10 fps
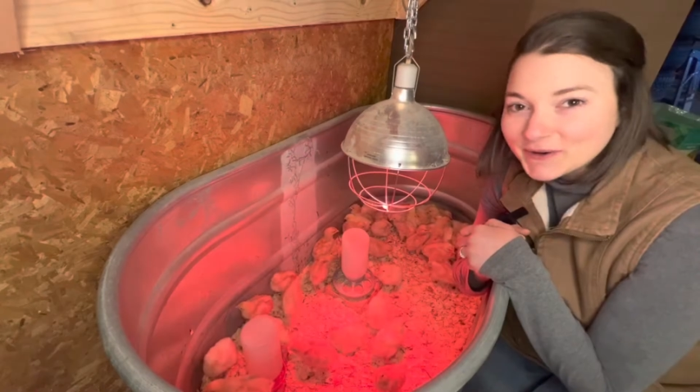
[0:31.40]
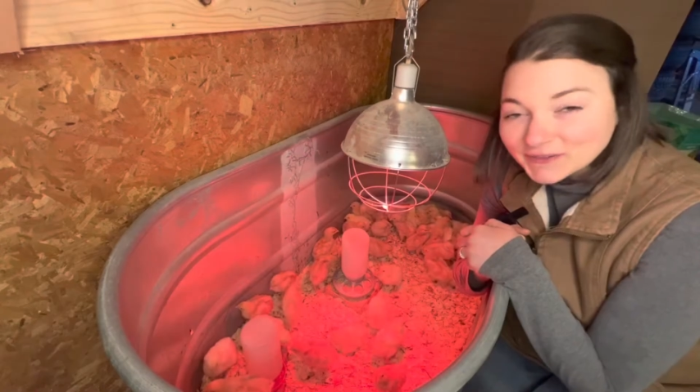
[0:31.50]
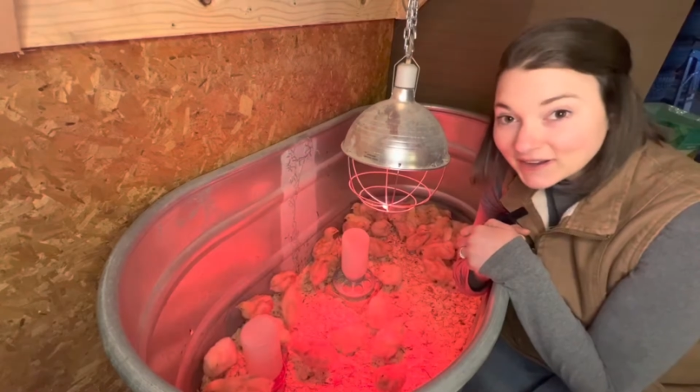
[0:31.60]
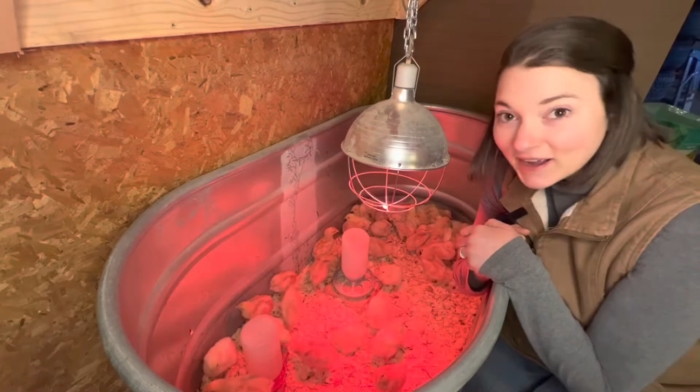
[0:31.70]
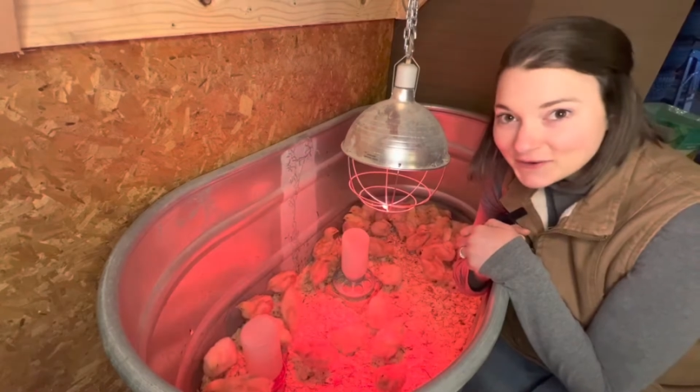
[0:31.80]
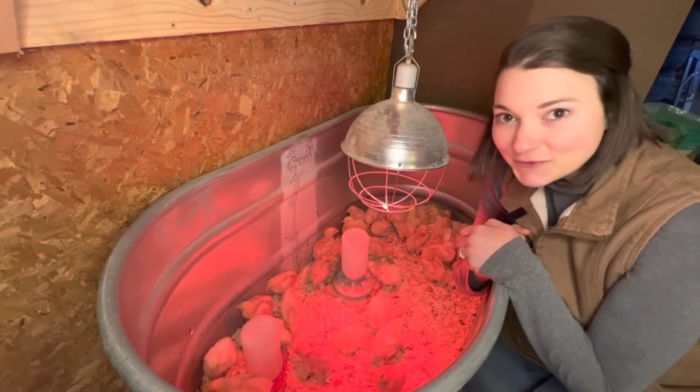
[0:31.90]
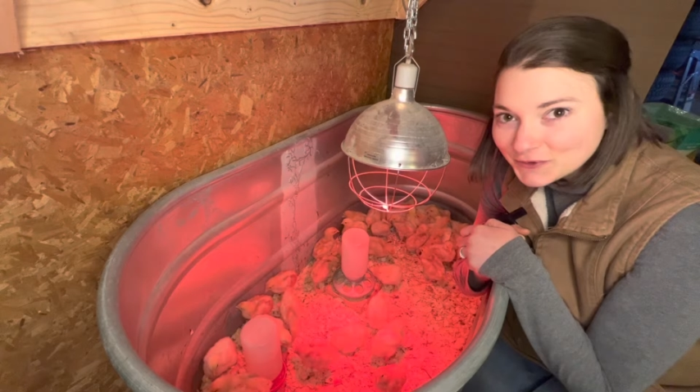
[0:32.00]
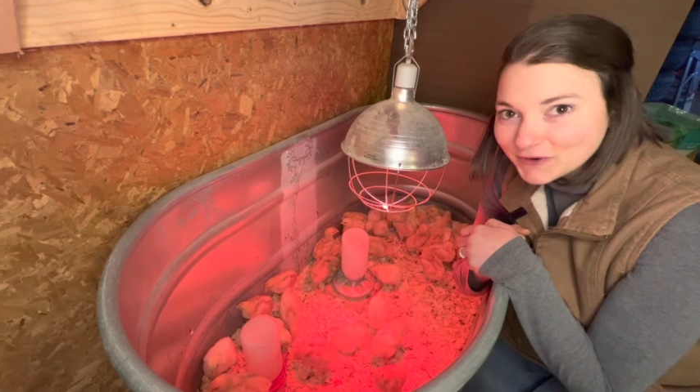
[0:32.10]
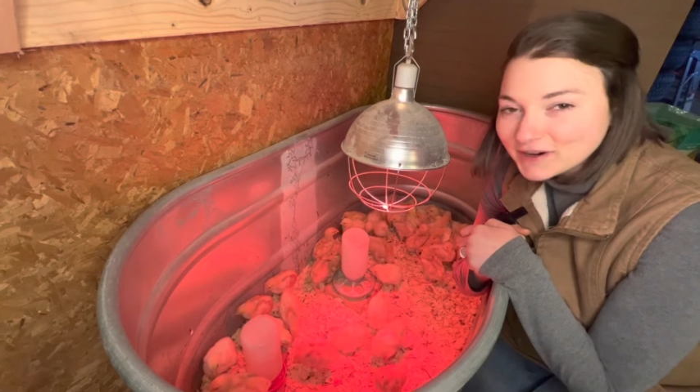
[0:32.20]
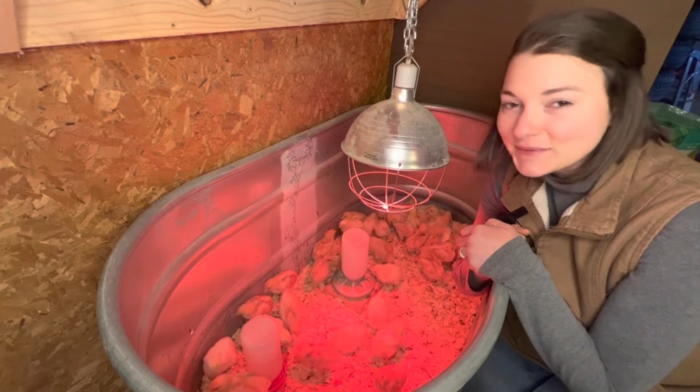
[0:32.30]
only got
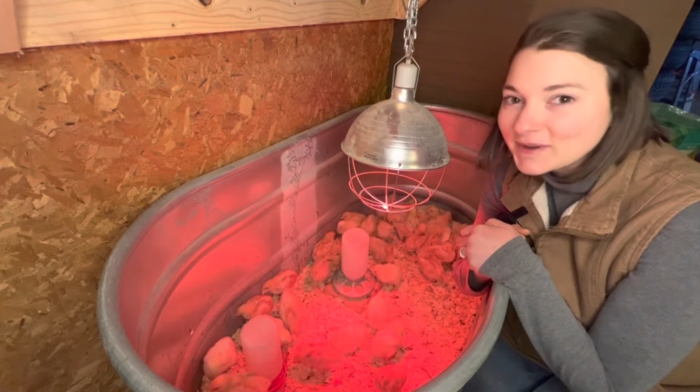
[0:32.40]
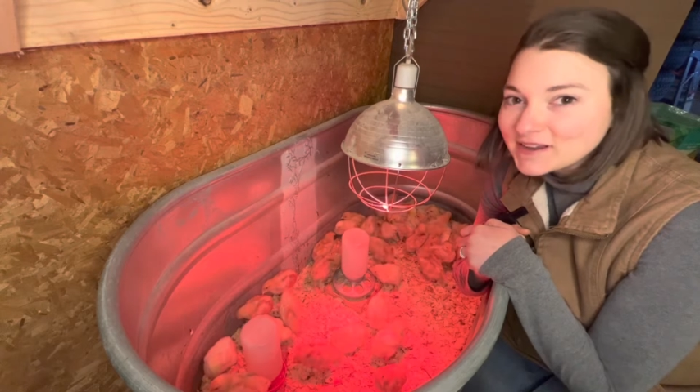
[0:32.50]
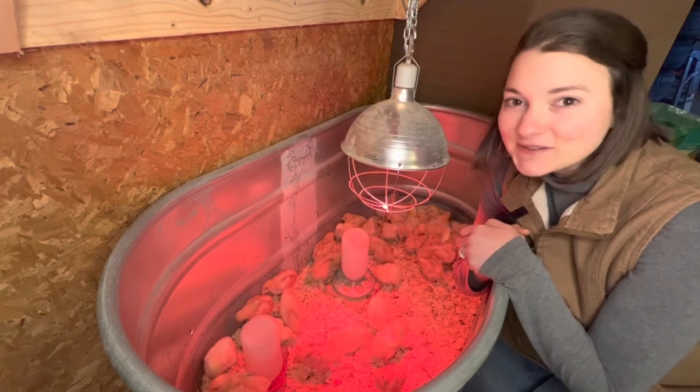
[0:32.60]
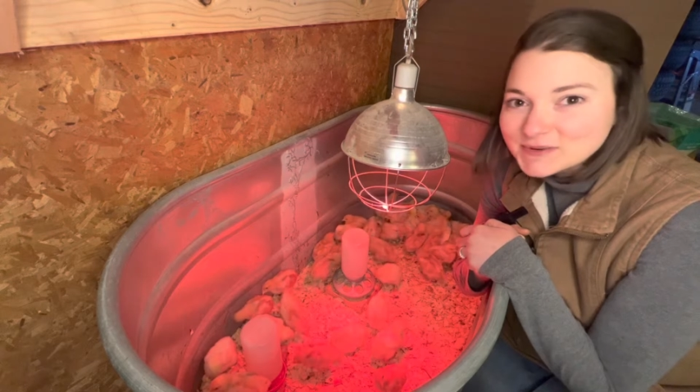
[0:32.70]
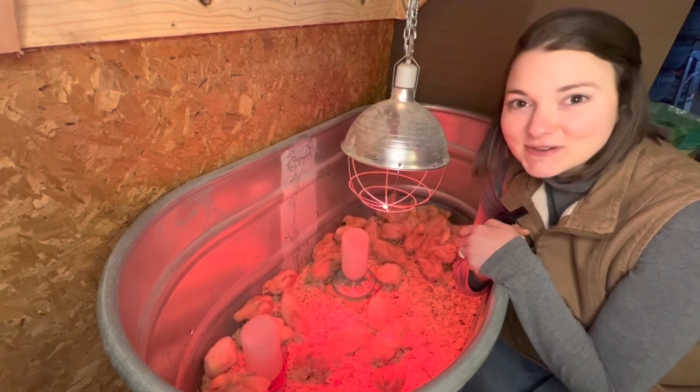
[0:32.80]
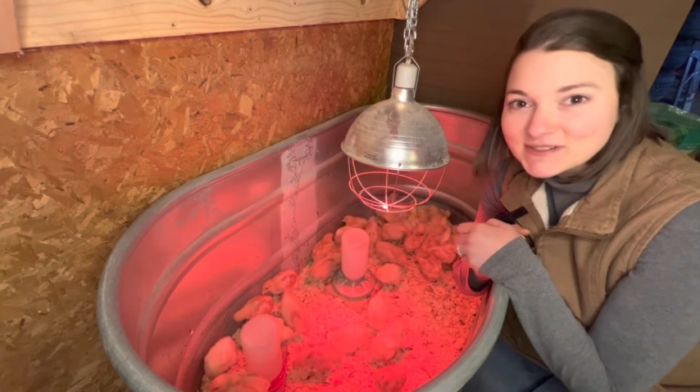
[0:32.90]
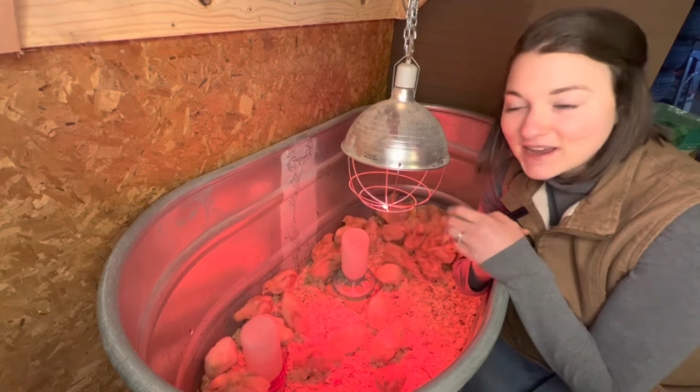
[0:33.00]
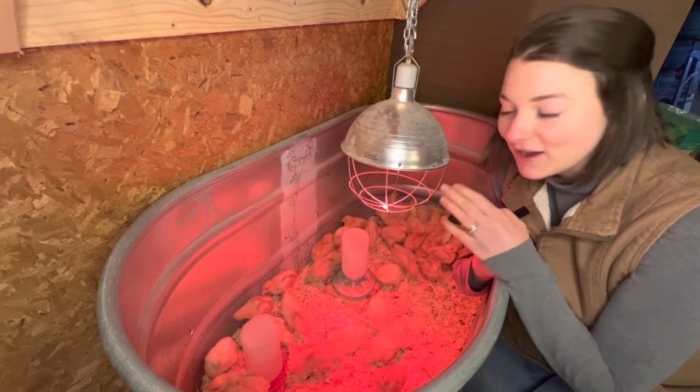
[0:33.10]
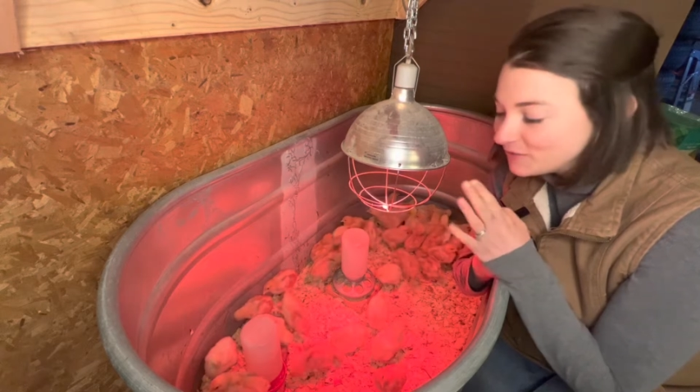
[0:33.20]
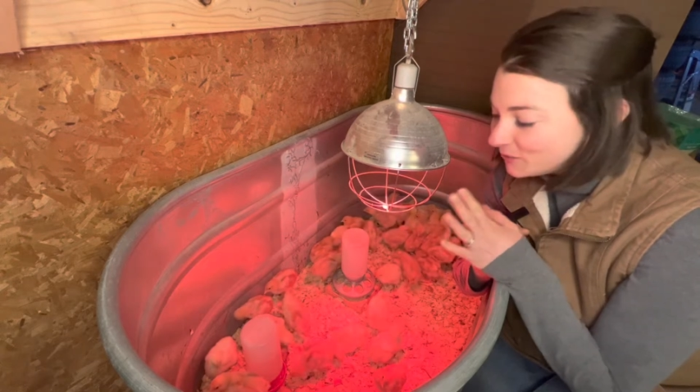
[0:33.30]
4 because we just
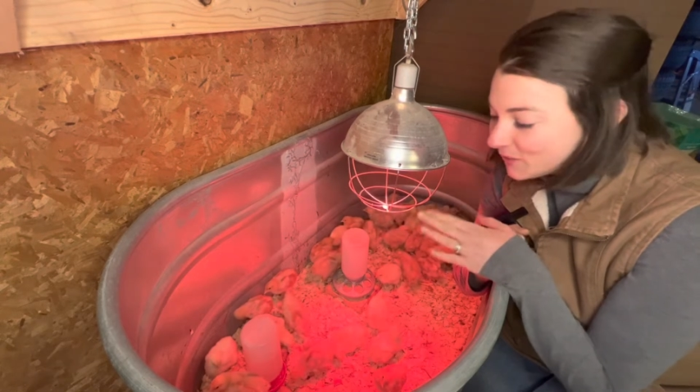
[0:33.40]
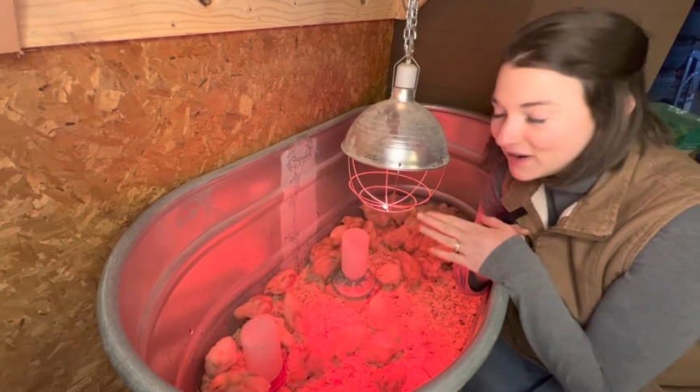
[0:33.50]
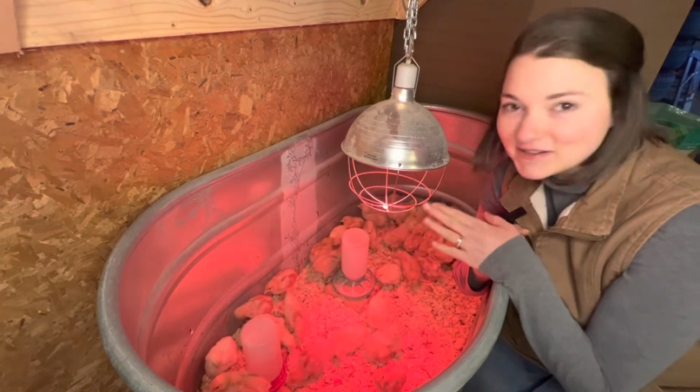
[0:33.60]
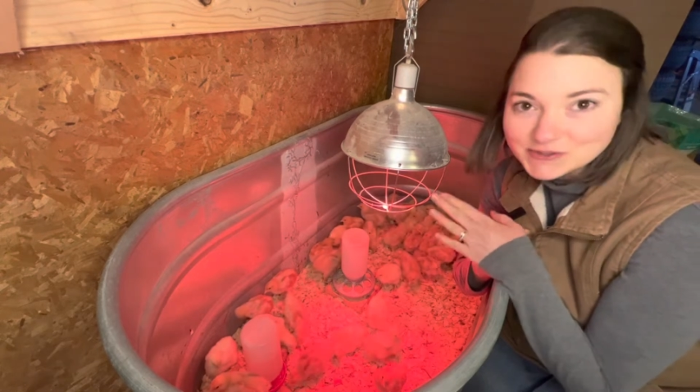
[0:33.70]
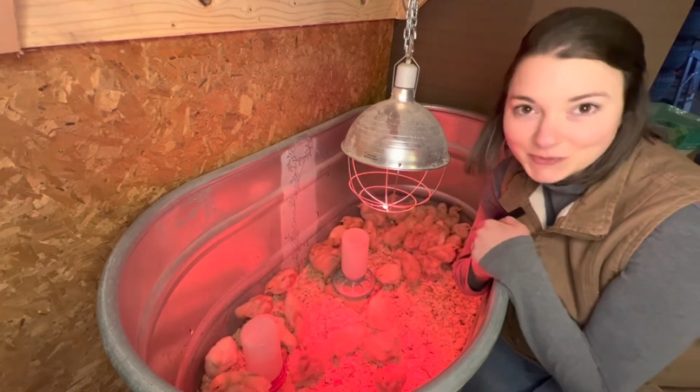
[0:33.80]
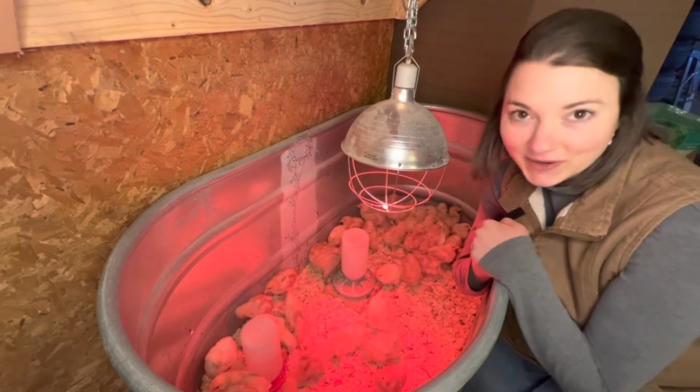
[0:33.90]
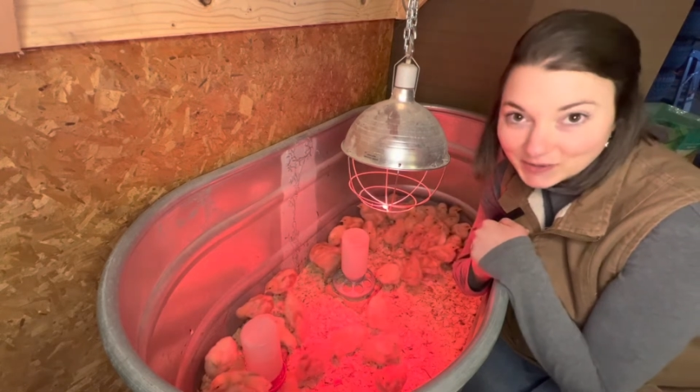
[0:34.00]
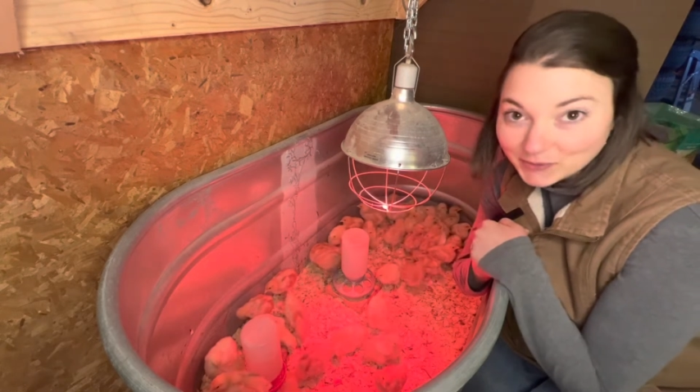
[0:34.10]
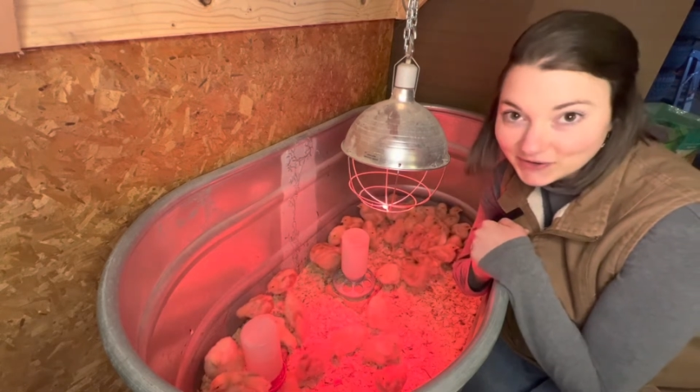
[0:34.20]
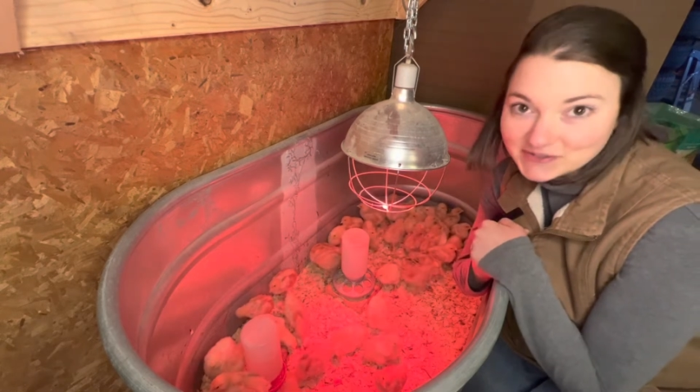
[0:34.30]
have way too
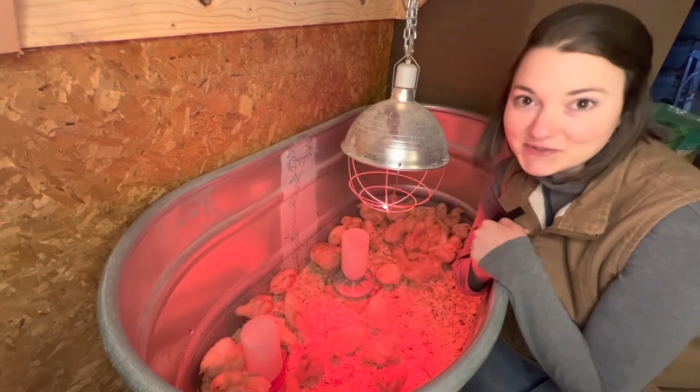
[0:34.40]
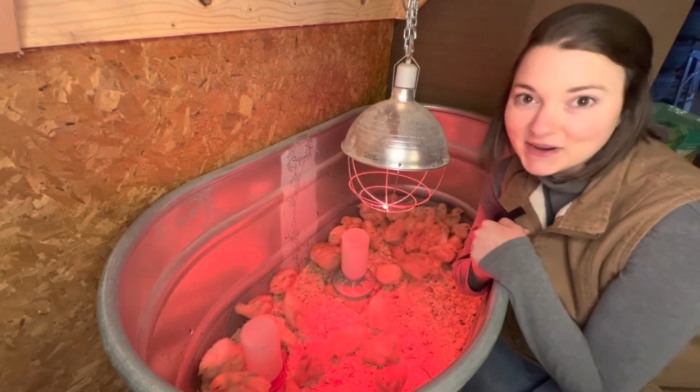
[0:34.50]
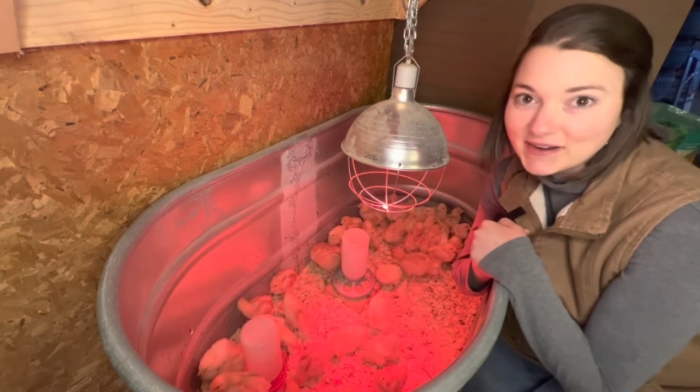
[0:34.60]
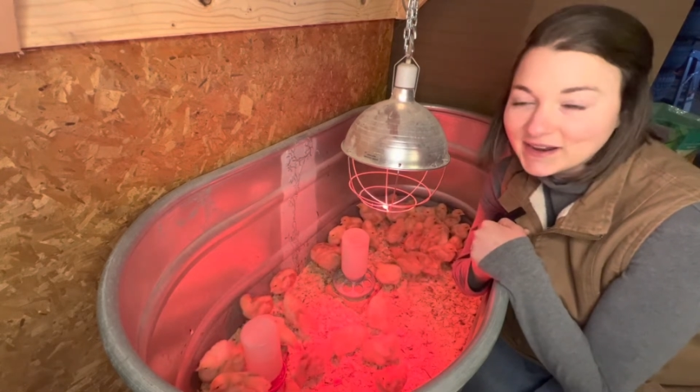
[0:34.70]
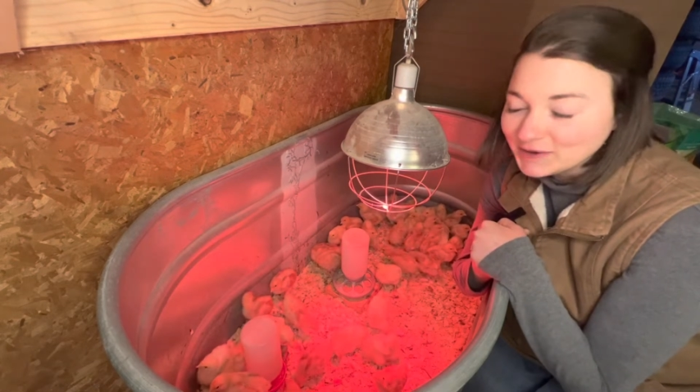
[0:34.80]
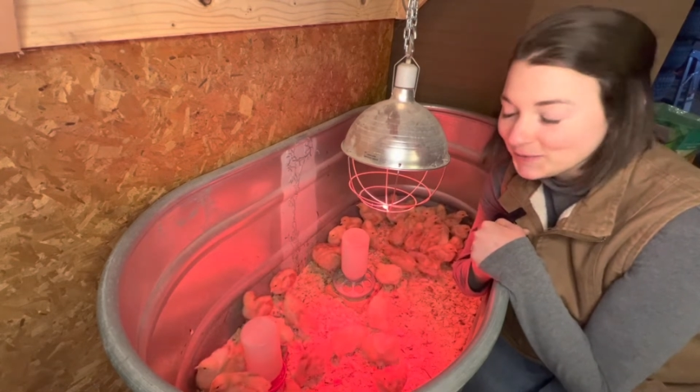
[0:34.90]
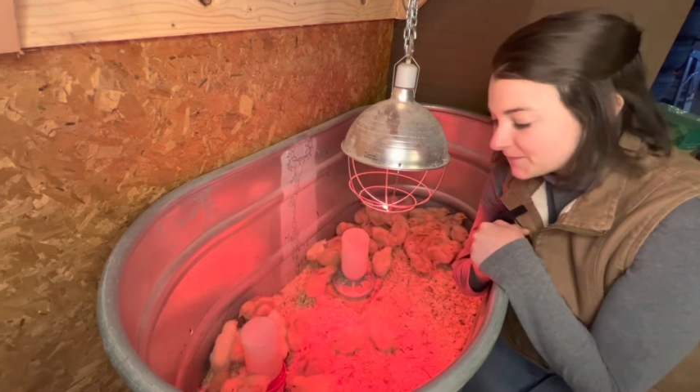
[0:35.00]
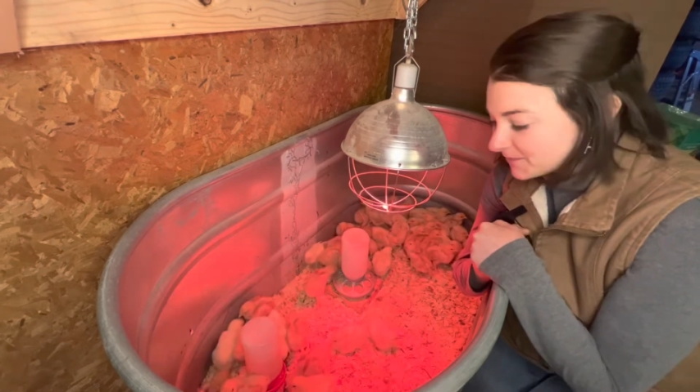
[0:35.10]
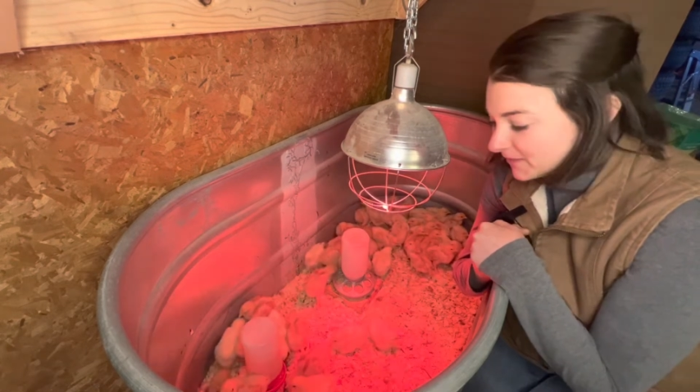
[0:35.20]
many birds right now.